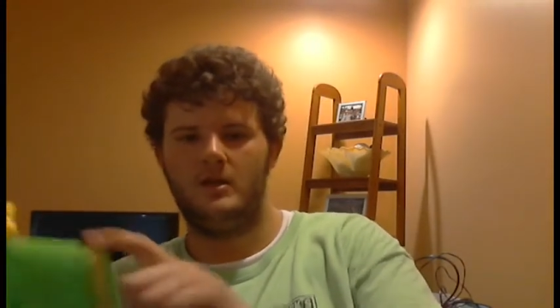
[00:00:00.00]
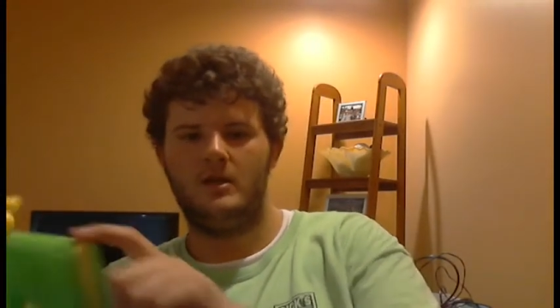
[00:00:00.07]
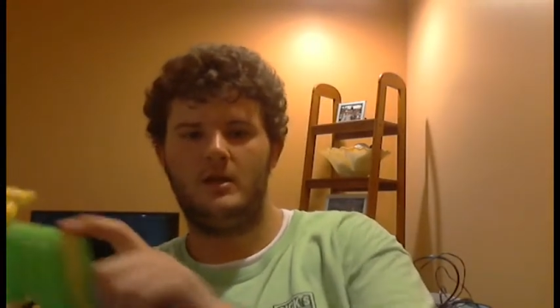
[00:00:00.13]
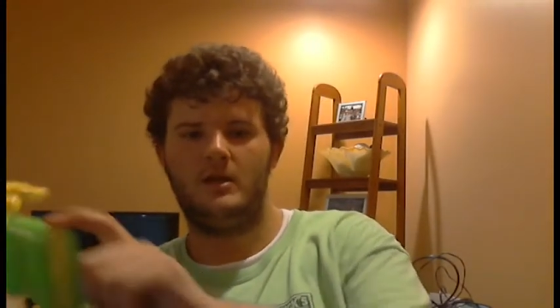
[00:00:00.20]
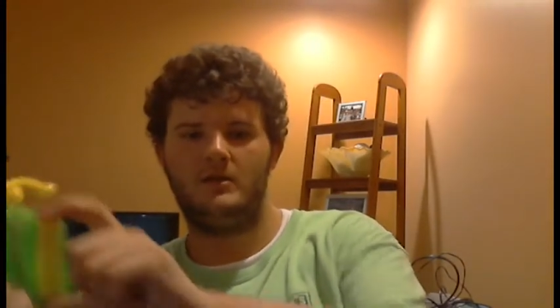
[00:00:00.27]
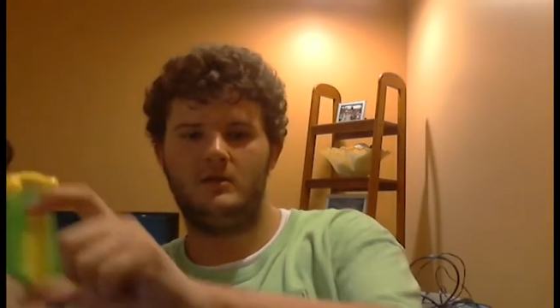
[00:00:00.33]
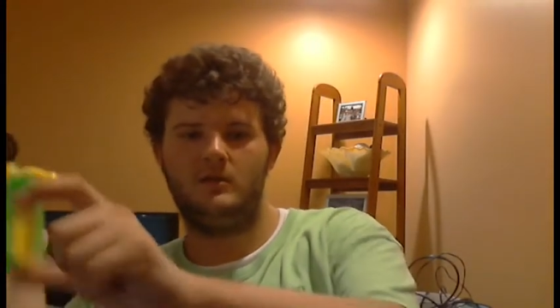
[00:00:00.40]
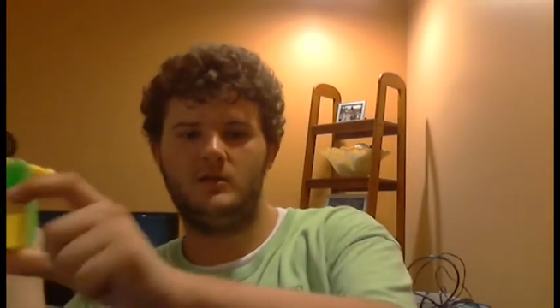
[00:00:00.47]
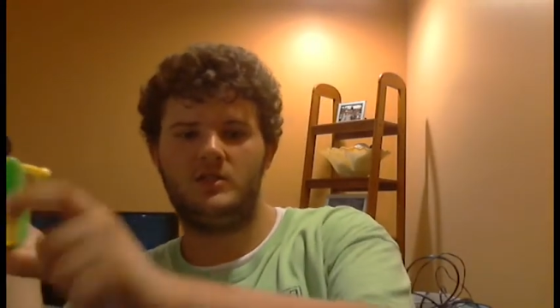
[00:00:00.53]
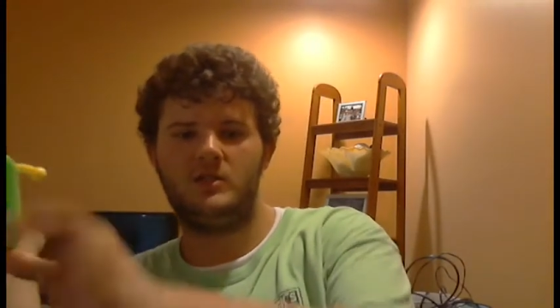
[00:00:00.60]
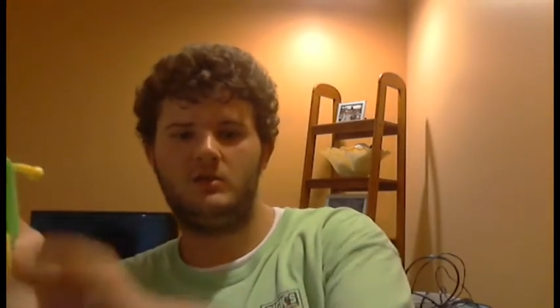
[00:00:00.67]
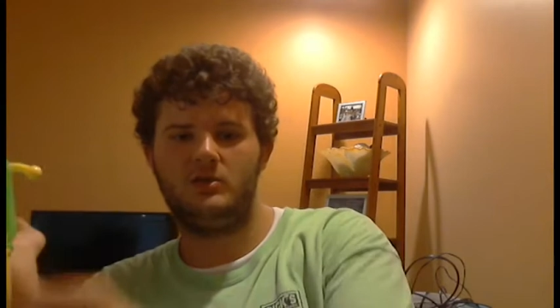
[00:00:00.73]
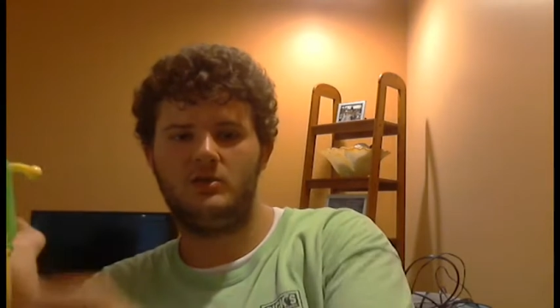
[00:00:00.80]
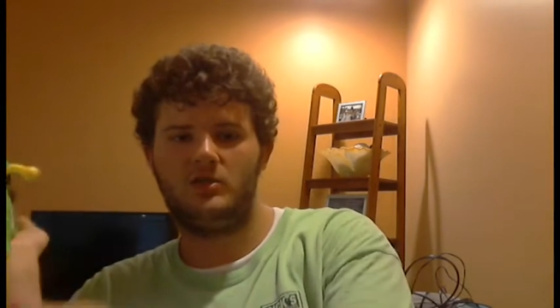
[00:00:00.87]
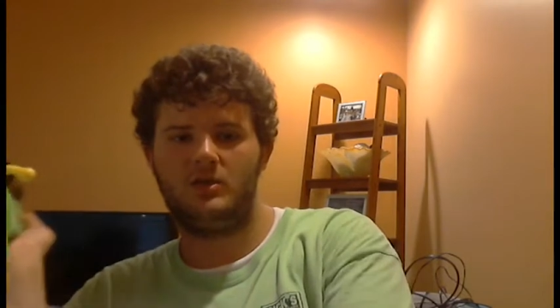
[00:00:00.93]
It has a little
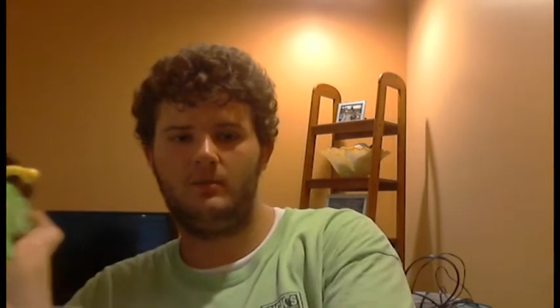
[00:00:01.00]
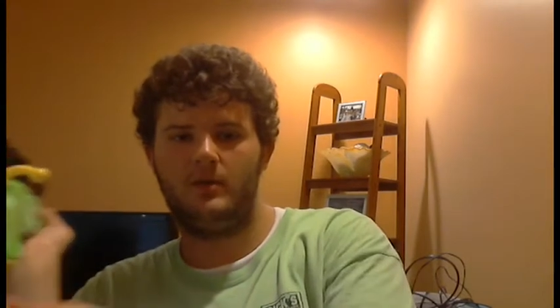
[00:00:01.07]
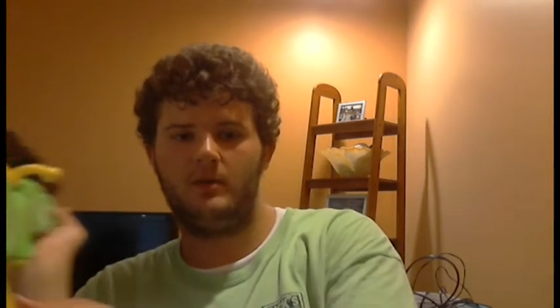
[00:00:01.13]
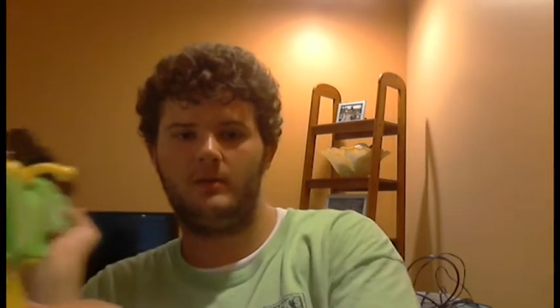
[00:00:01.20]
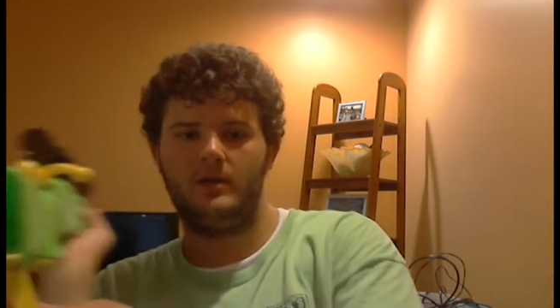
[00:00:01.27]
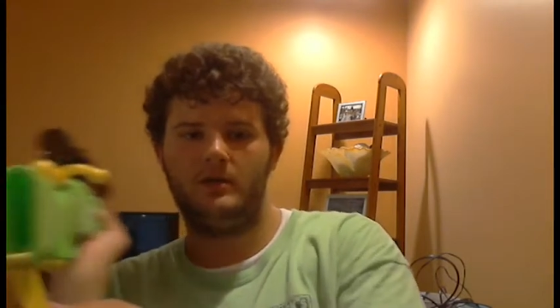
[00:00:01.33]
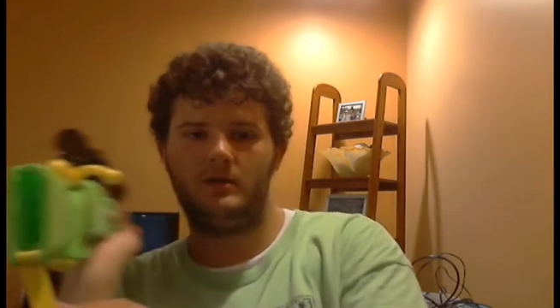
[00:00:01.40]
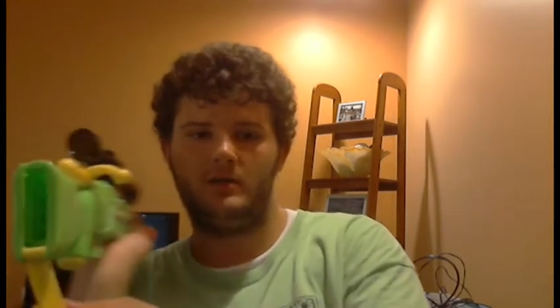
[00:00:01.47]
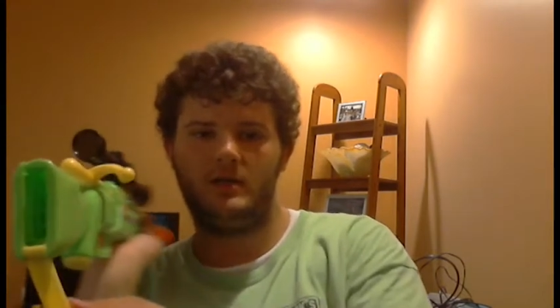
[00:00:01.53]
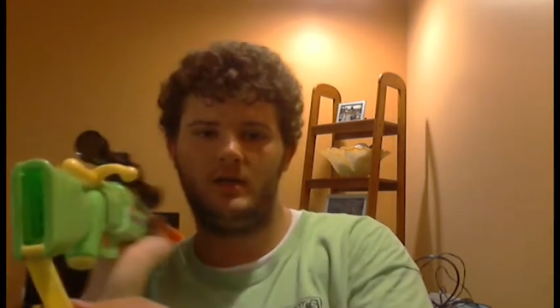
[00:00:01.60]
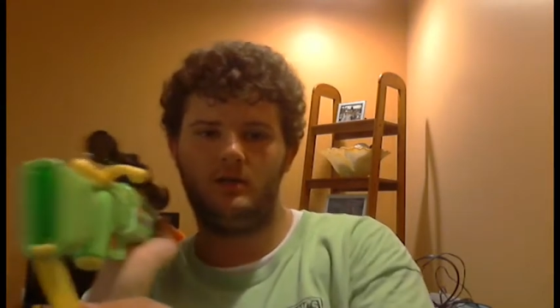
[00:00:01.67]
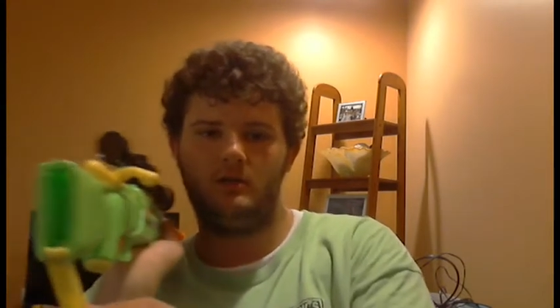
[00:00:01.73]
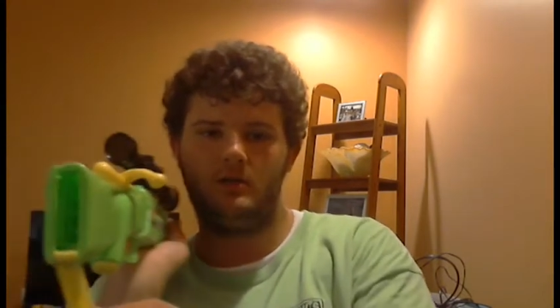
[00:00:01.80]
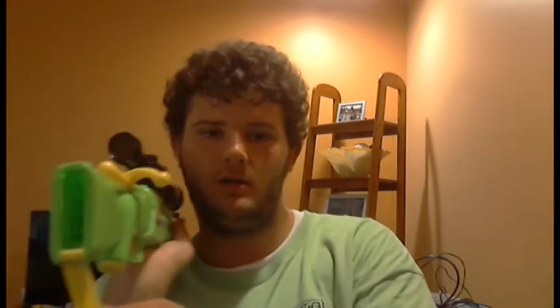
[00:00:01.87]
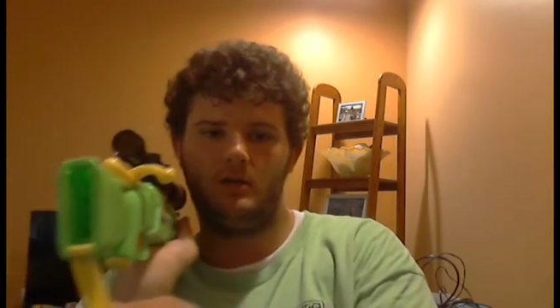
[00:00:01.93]
storage compartment
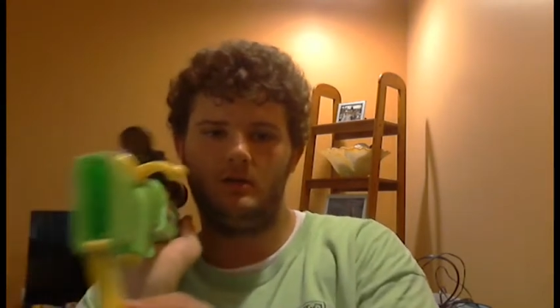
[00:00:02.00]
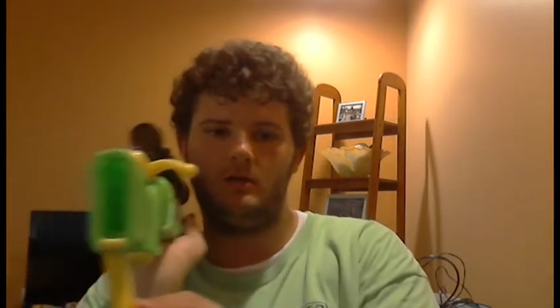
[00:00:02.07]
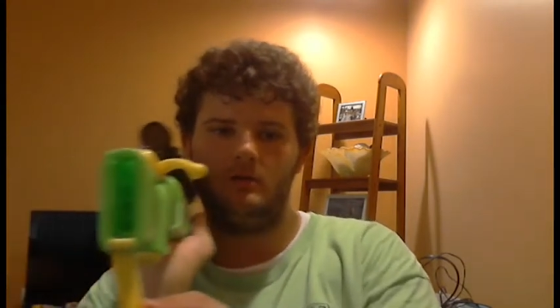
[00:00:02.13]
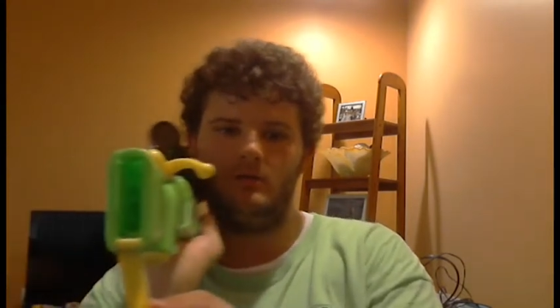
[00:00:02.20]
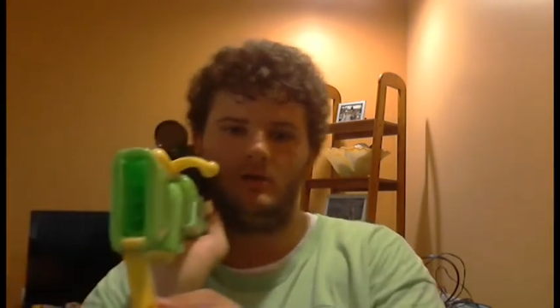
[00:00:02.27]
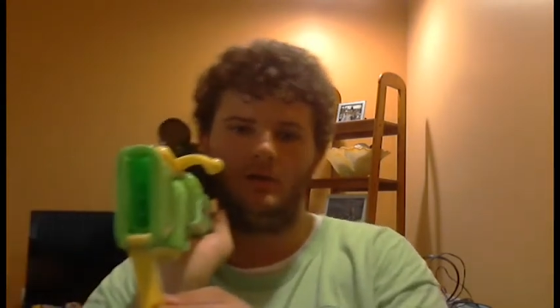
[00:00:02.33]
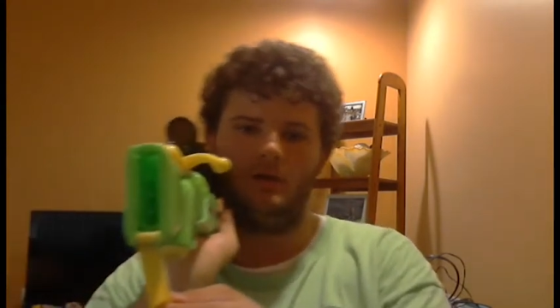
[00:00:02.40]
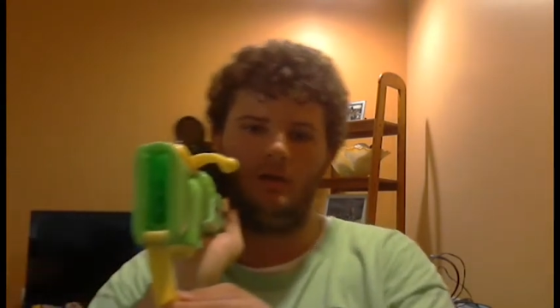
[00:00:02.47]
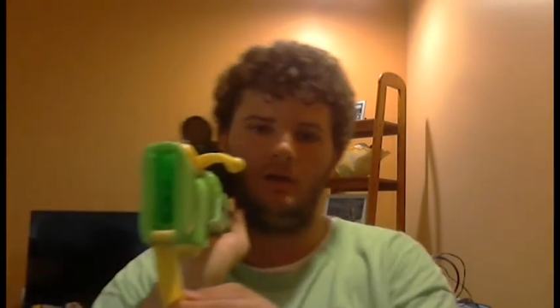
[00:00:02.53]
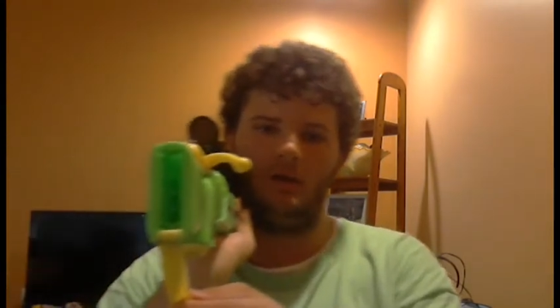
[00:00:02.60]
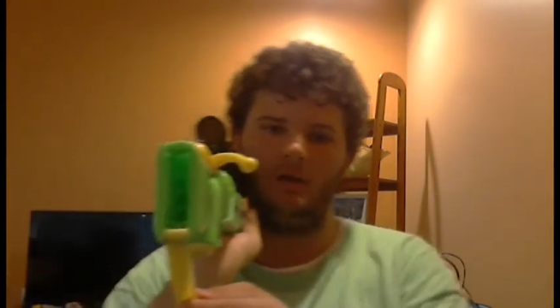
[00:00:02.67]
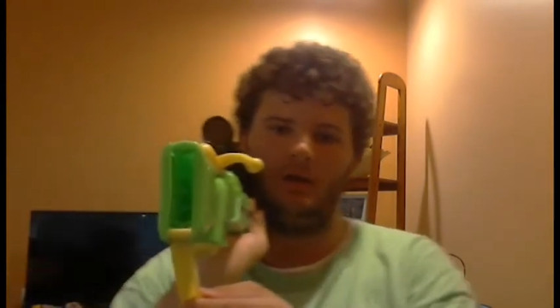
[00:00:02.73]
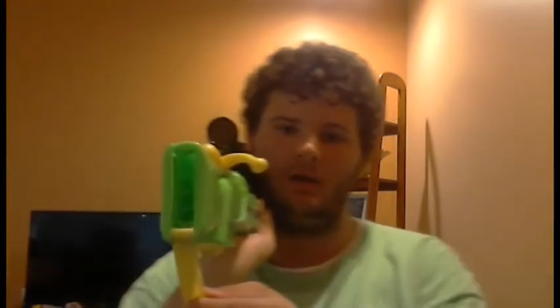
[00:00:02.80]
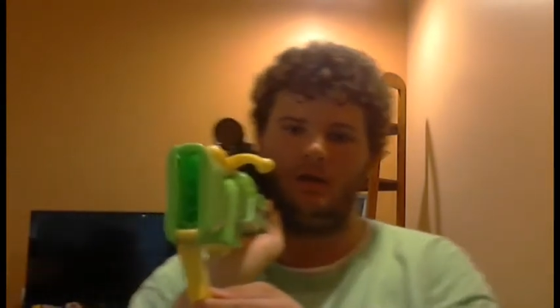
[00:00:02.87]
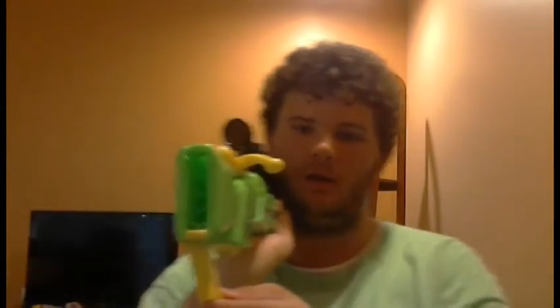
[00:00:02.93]
down. Trying to
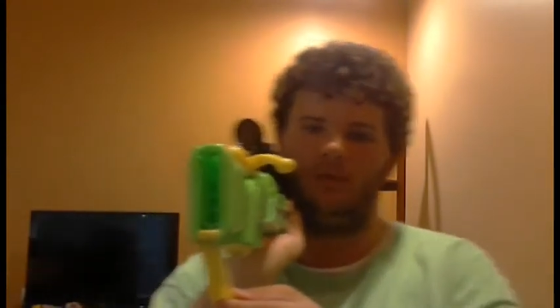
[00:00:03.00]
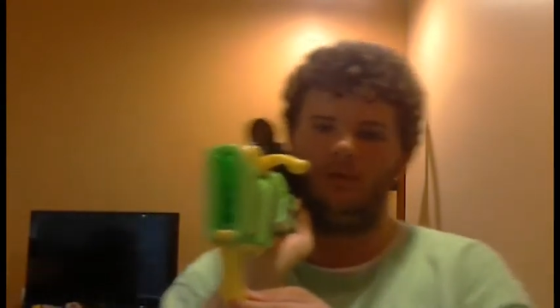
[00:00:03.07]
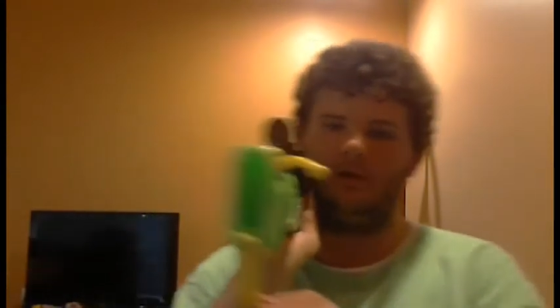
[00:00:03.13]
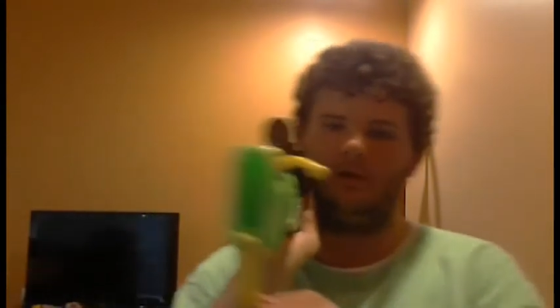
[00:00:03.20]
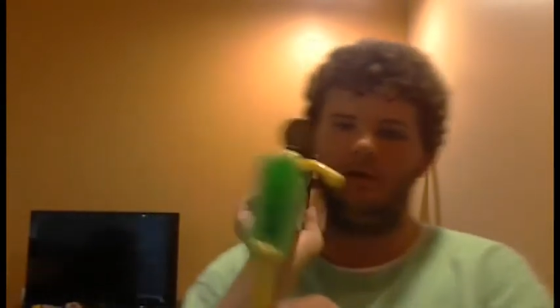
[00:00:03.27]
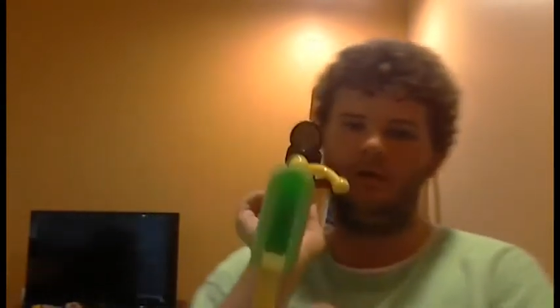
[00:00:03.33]
line it up.